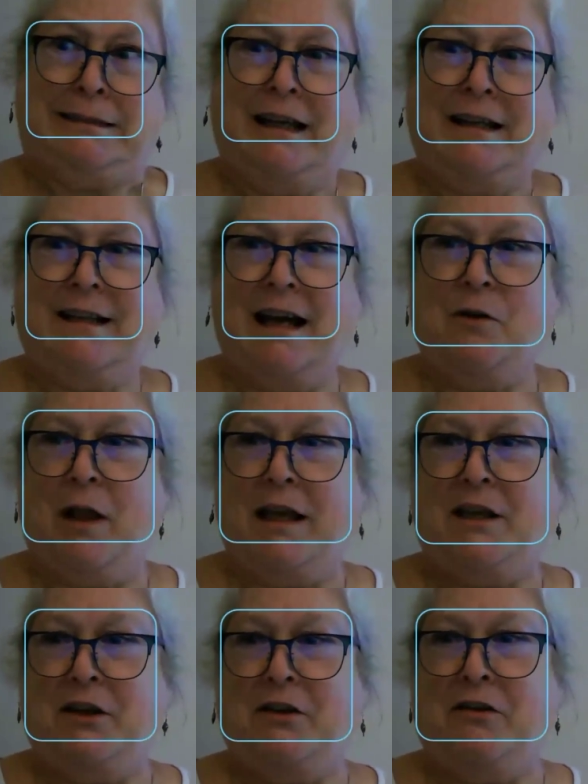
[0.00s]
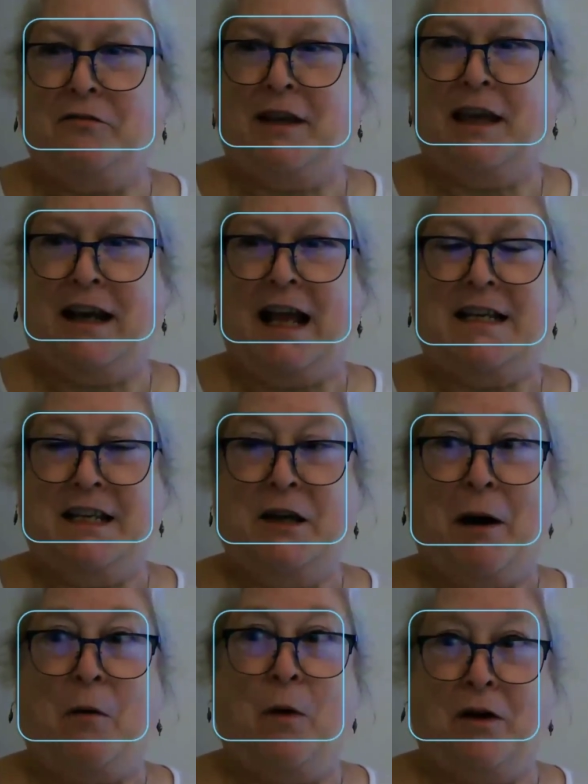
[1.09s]
I'd kind of like you to get an idea
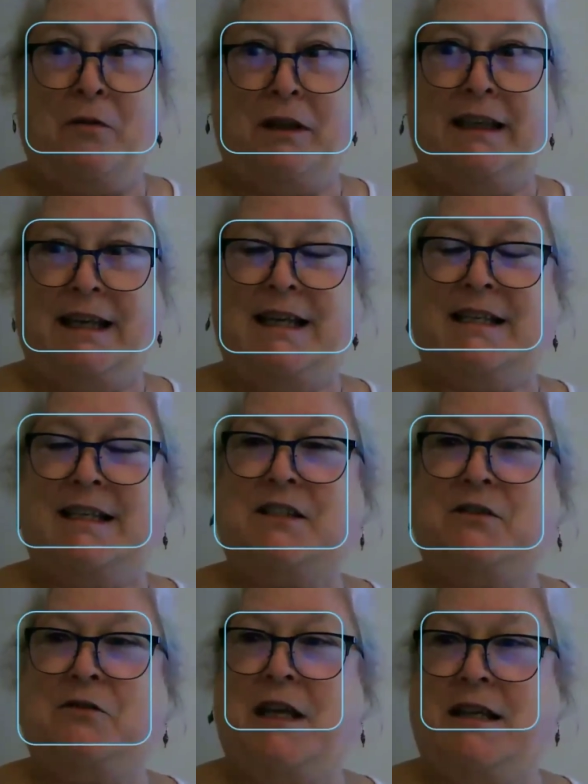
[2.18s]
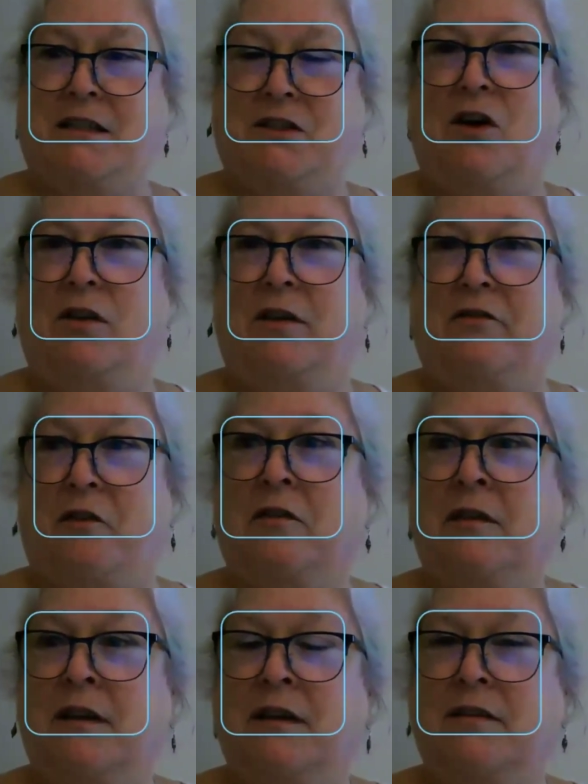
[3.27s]
about what it really is to test all of the
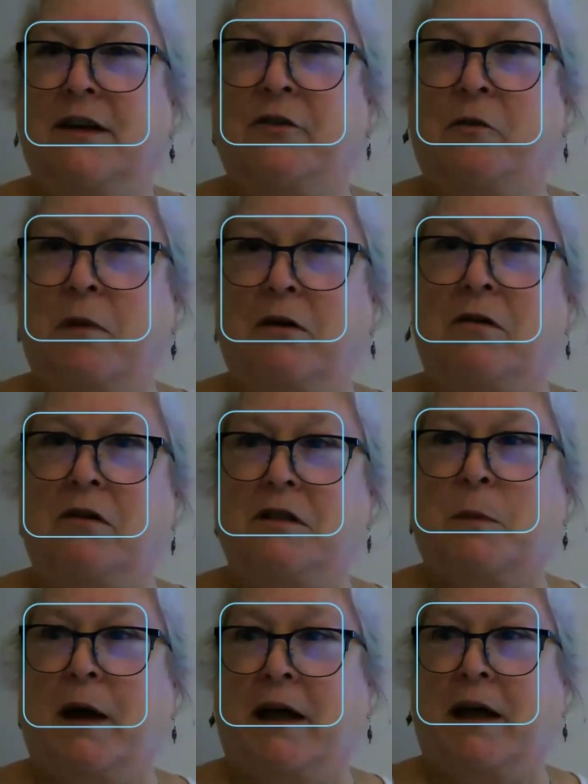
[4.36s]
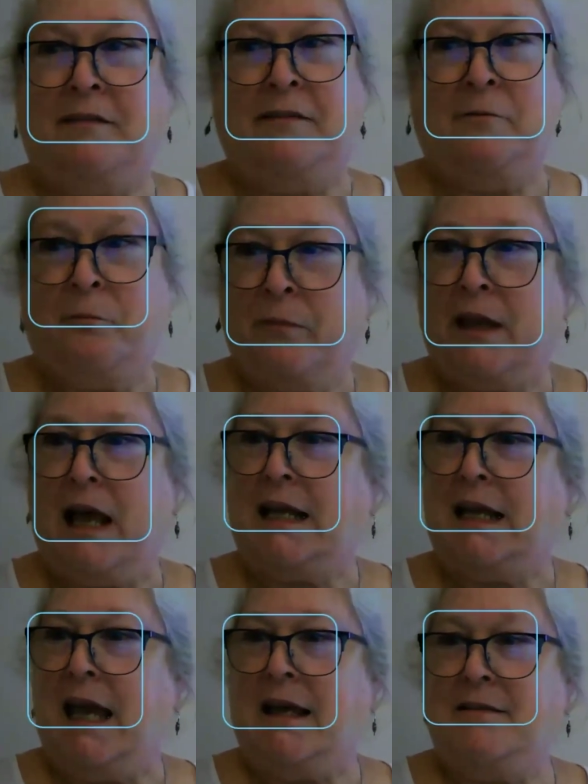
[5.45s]
different minerals, but I
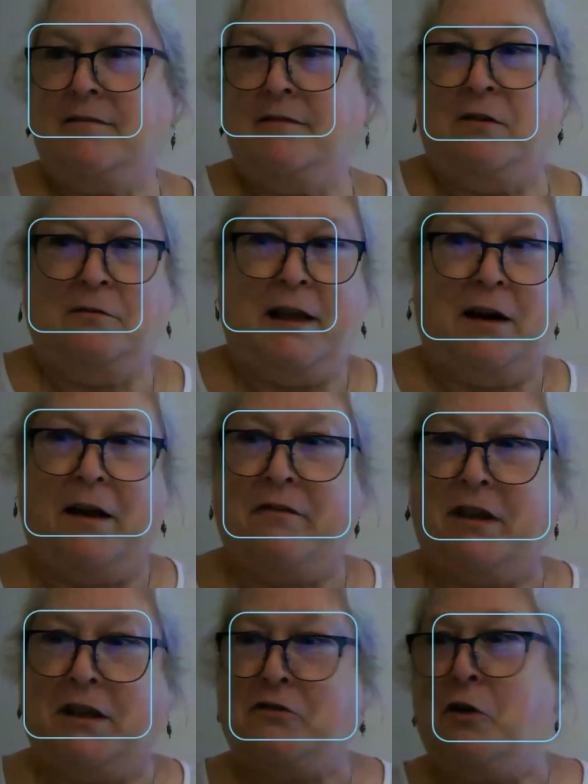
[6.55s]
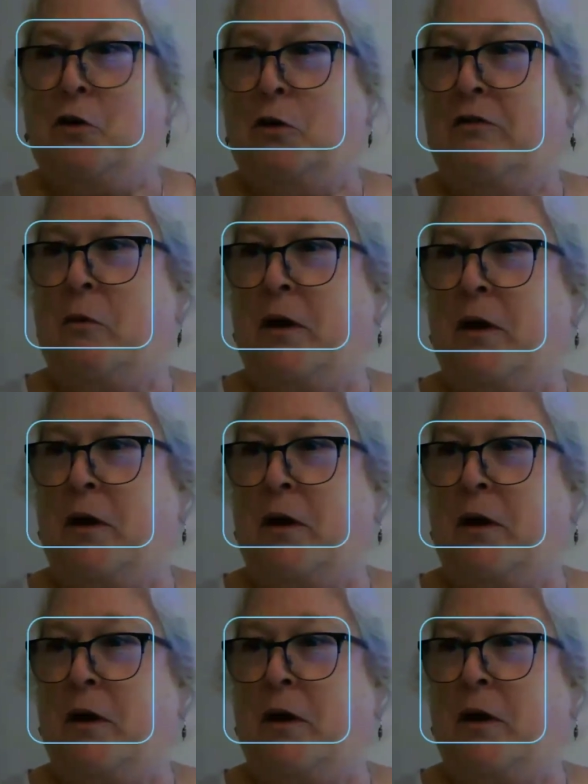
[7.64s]
can't, I don't have any control over what your
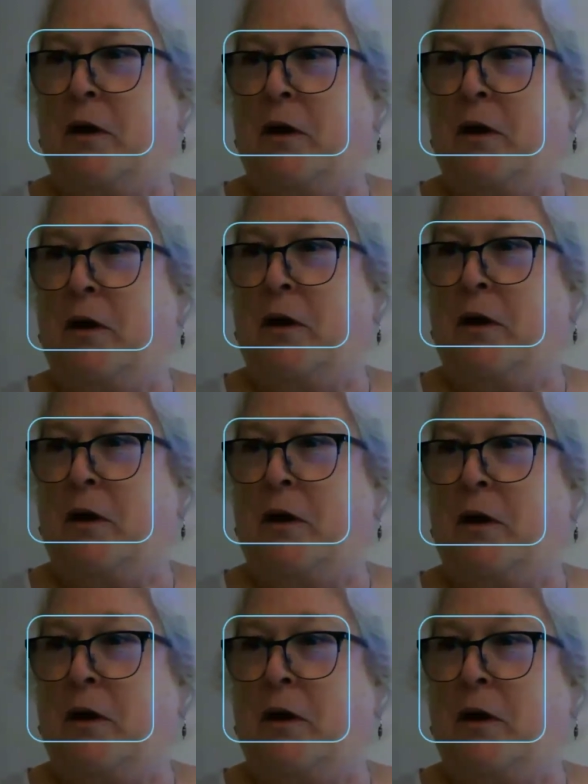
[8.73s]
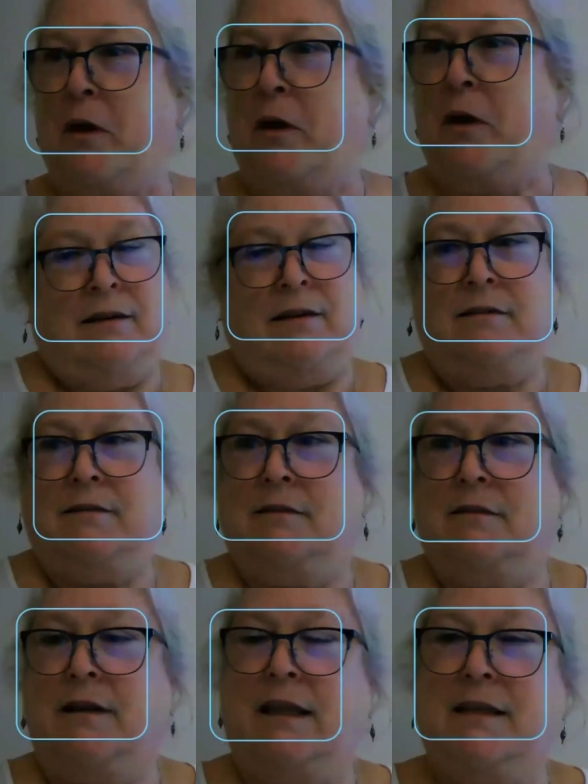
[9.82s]
timing is like. So
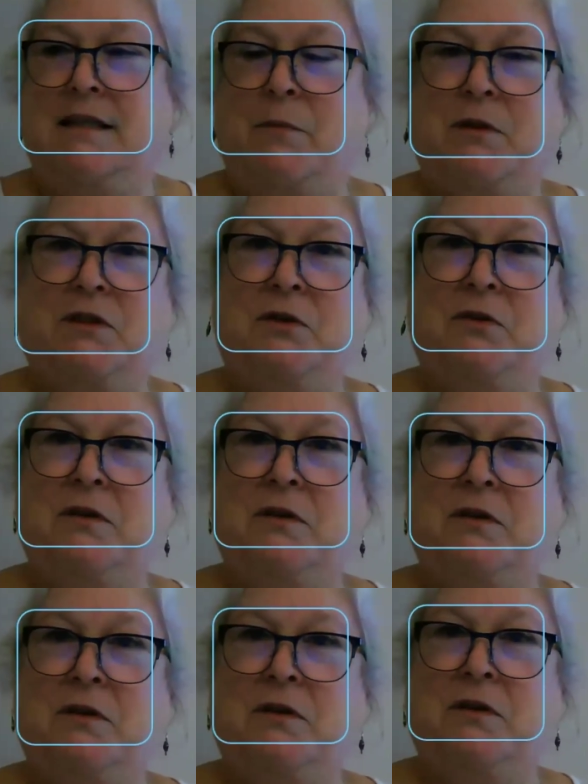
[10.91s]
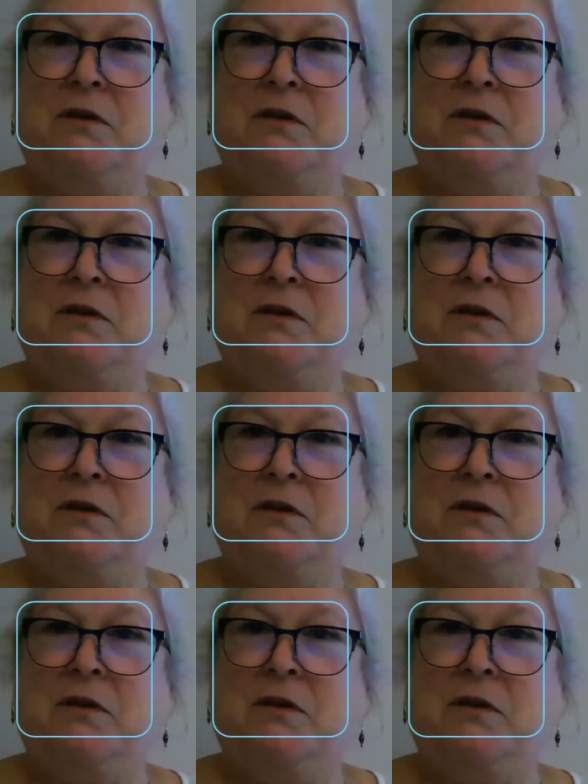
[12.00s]
I'll get this up as soon as I can.